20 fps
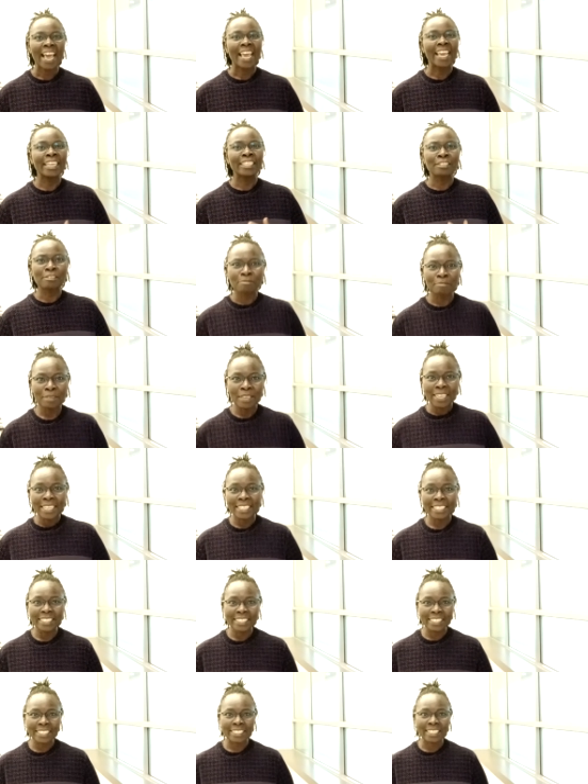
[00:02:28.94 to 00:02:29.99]
it
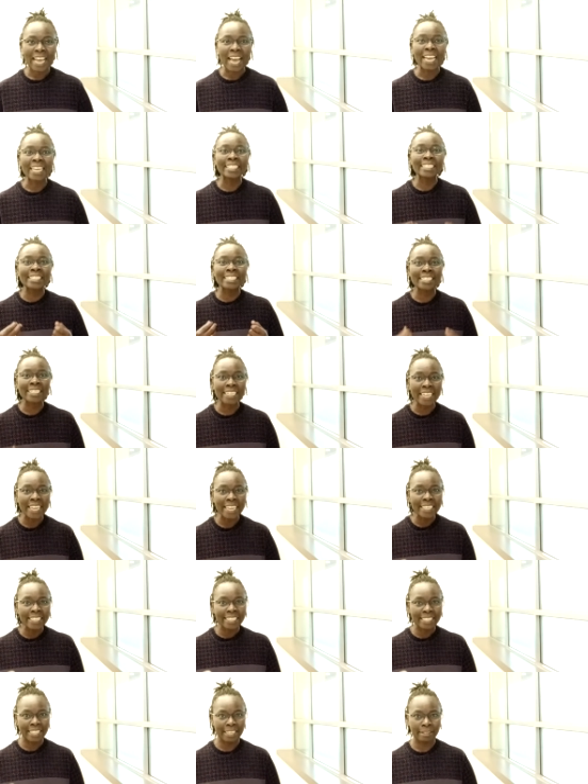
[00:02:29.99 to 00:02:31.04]
means I
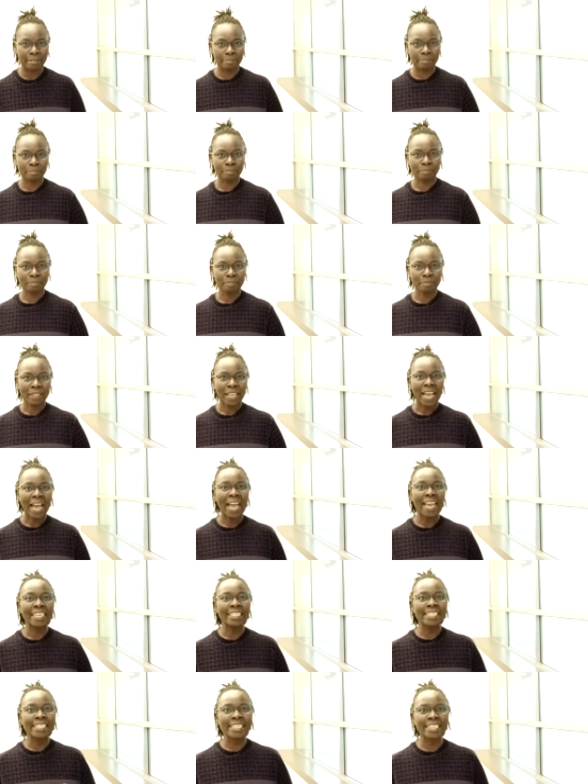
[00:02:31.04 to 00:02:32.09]
trained them.
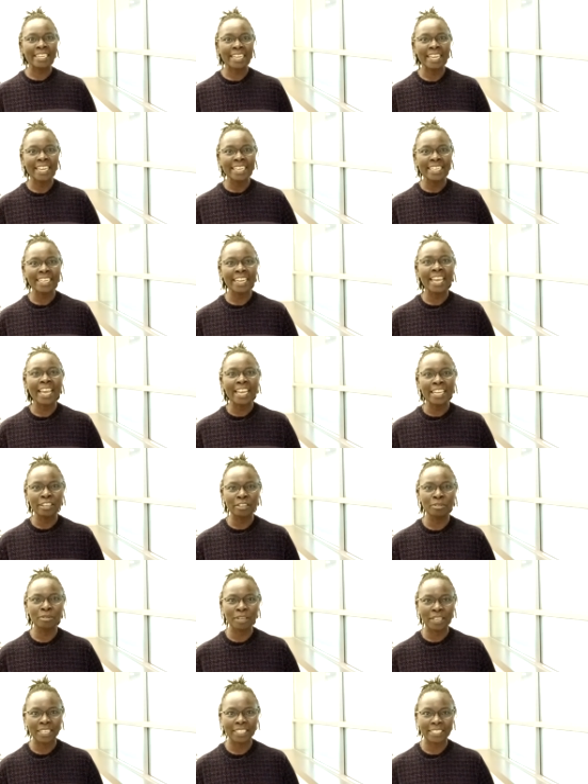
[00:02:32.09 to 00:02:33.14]
I trained
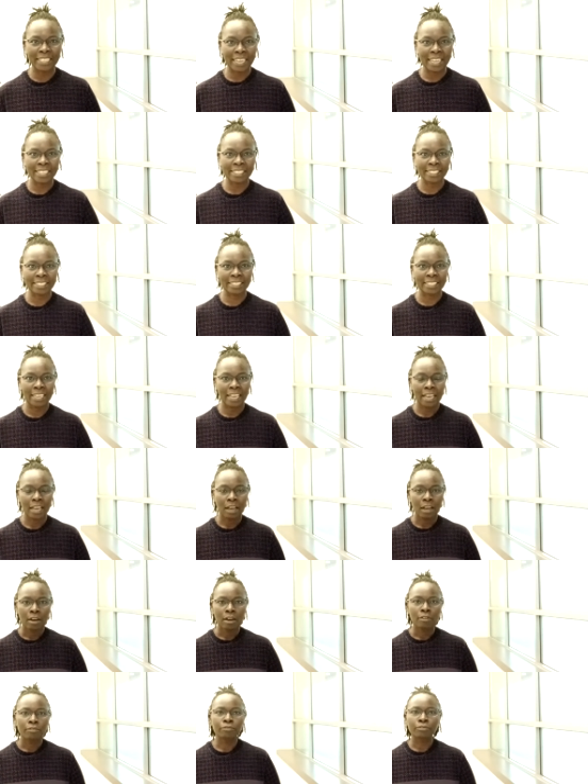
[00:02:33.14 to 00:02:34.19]
educators
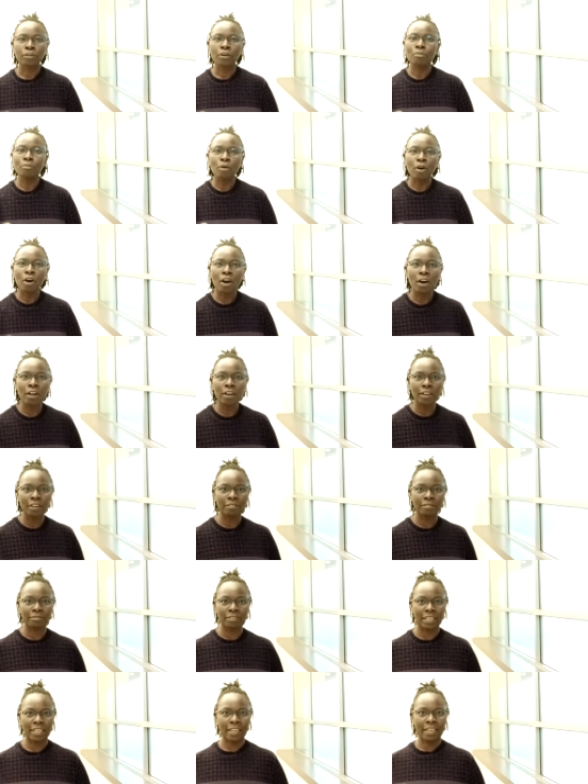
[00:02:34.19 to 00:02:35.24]
from all
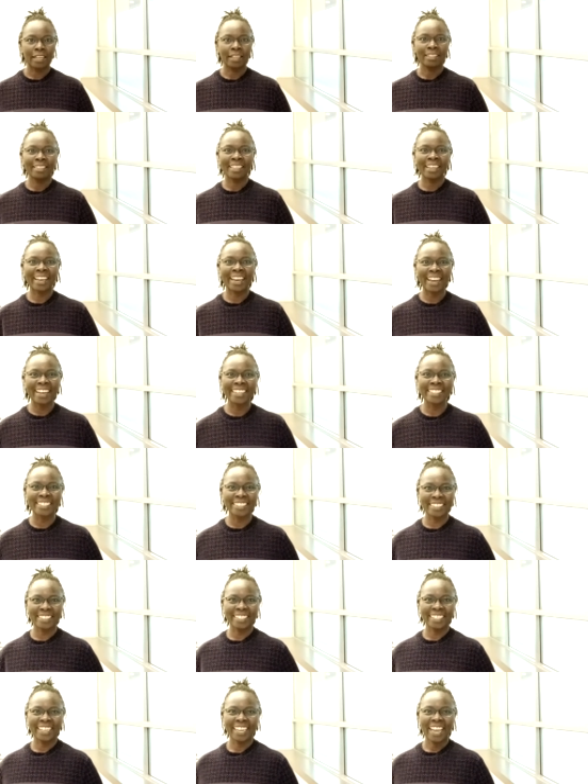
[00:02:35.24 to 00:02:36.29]
over the
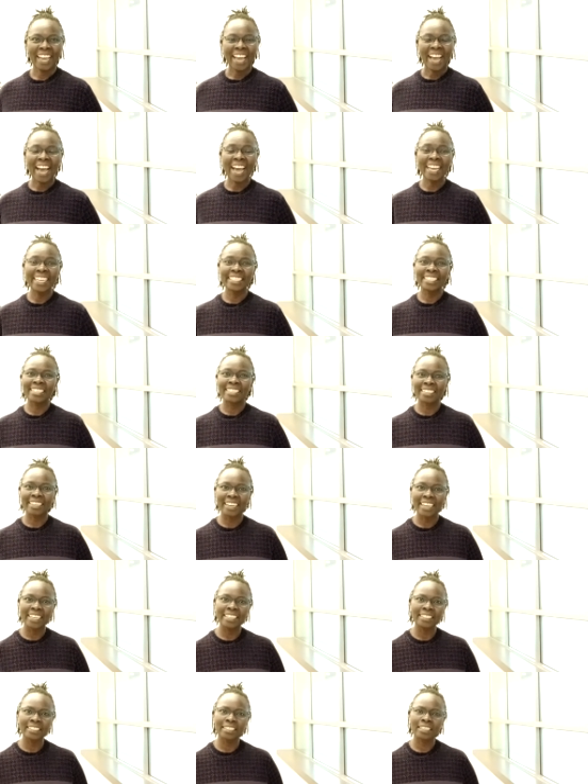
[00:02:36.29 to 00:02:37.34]
country. I
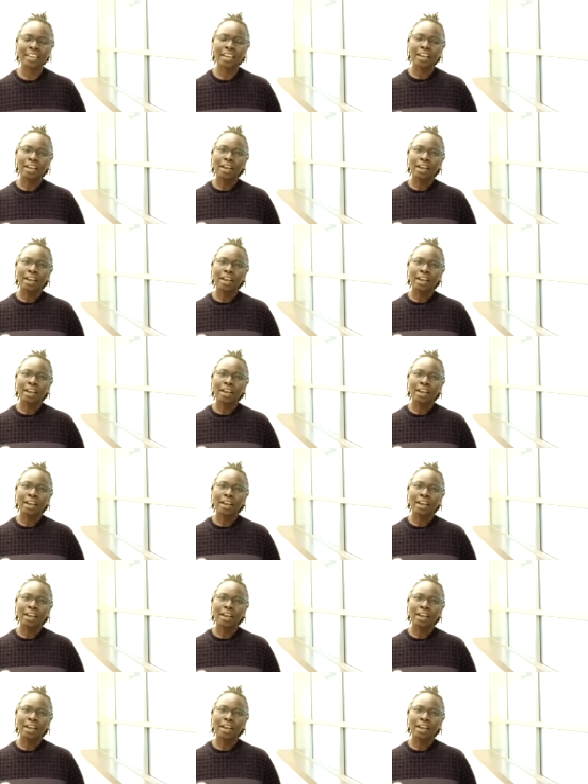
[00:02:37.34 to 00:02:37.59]
trained